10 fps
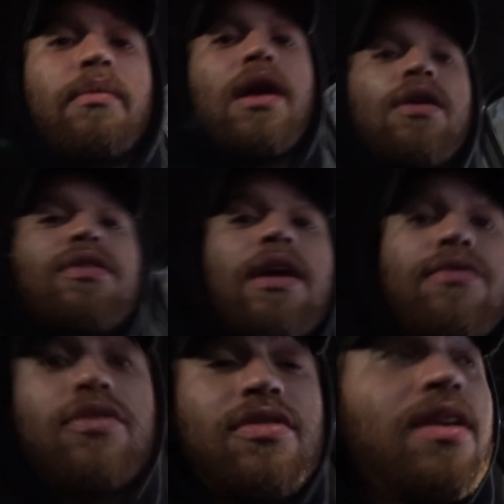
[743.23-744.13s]
miles. I
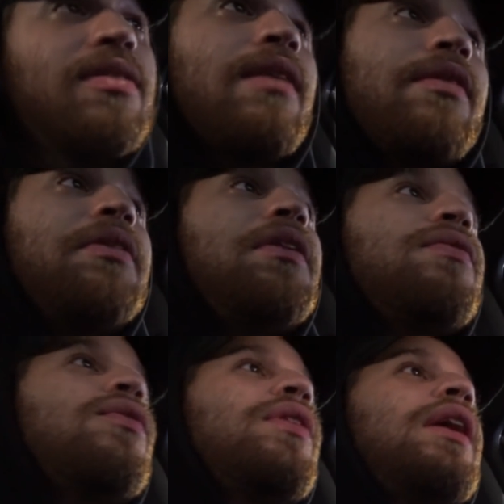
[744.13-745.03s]
have receipts. I have everything
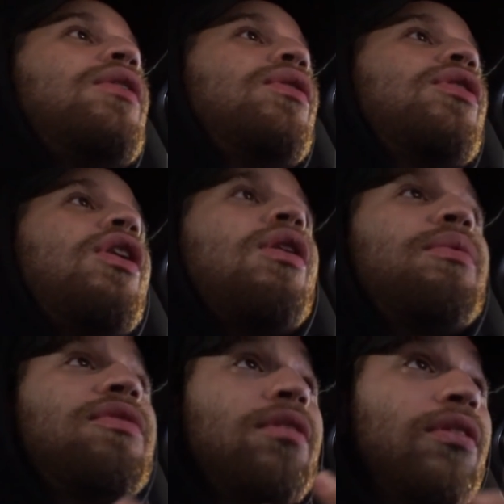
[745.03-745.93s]
for it. I know the car
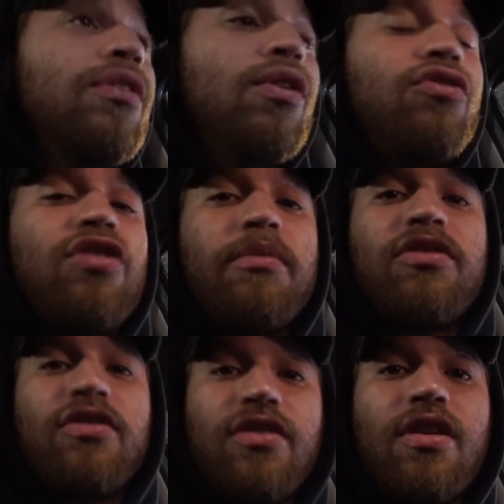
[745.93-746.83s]
was in, the
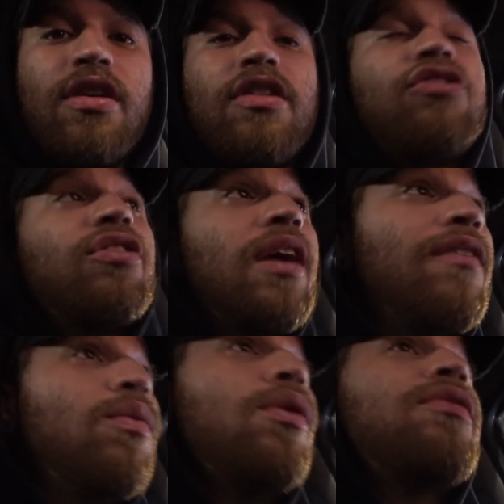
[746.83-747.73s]
transmission is in good condition. I
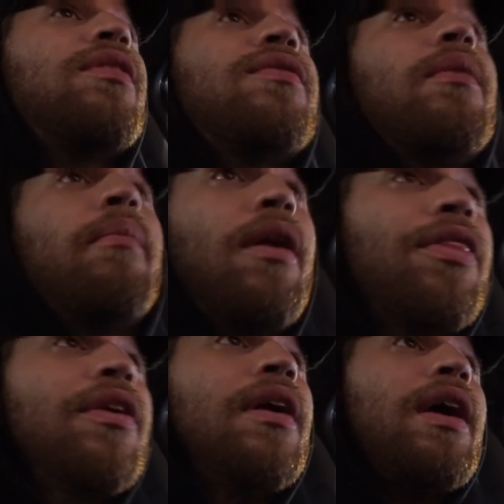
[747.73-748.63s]
have warranty for a
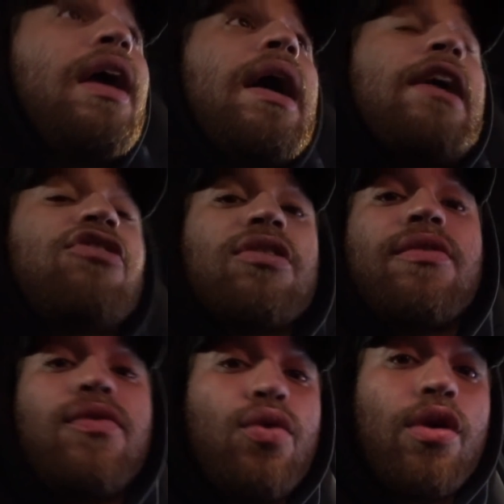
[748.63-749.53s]
month. I checked the
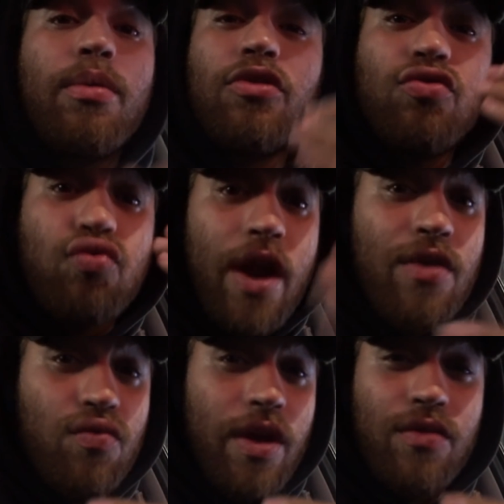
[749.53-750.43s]
fluid. It was
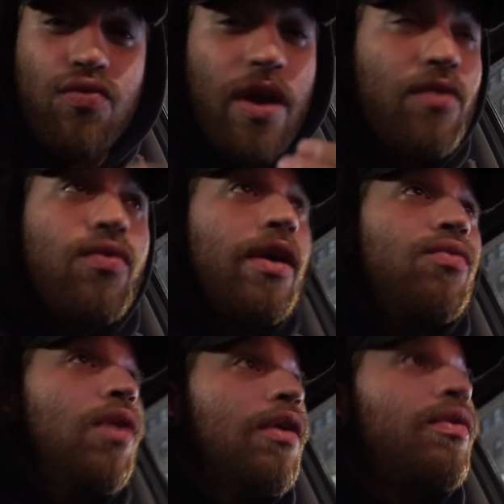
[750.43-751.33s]
red,
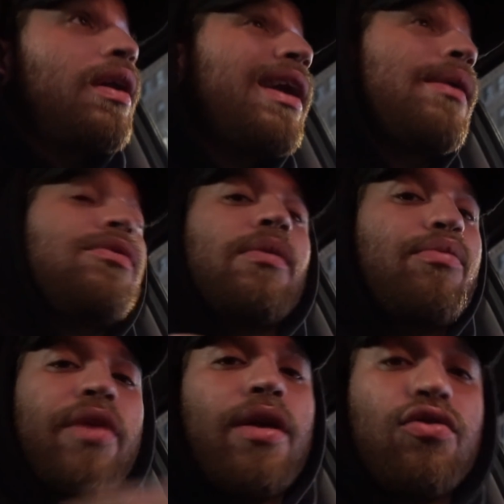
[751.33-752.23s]
like it was a
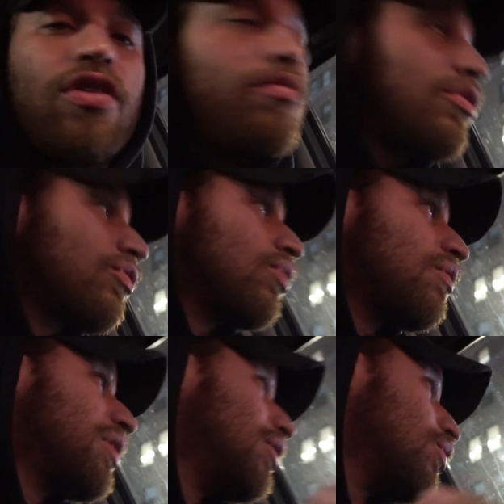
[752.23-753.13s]
brand new transmission. So I
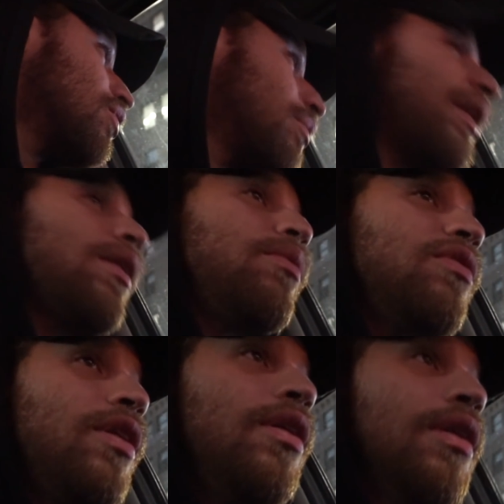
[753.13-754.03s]
already knew off the back it was
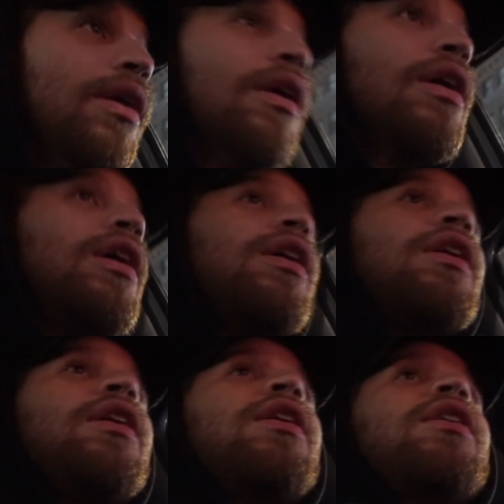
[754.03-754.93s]
good.
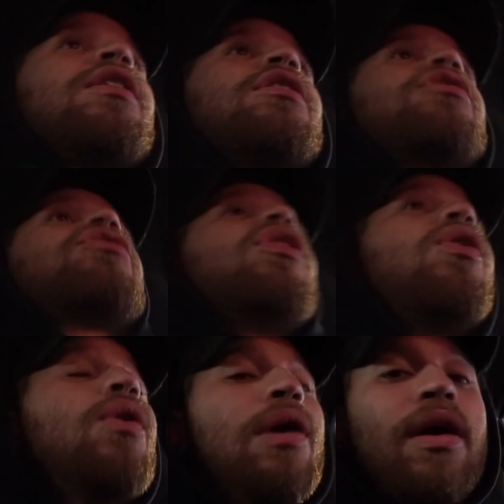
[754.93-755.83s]

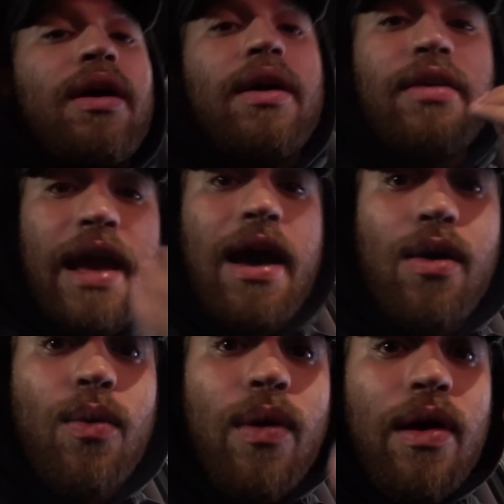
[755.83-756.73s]
So
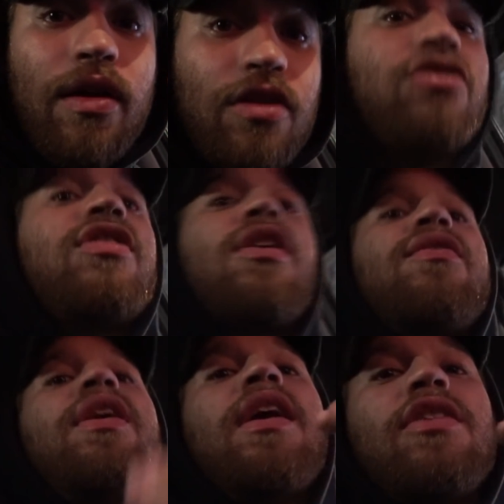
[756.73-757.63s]
now the
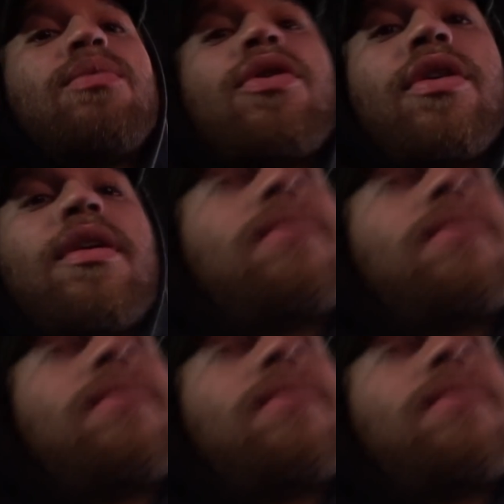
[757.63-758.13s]
CRV is working.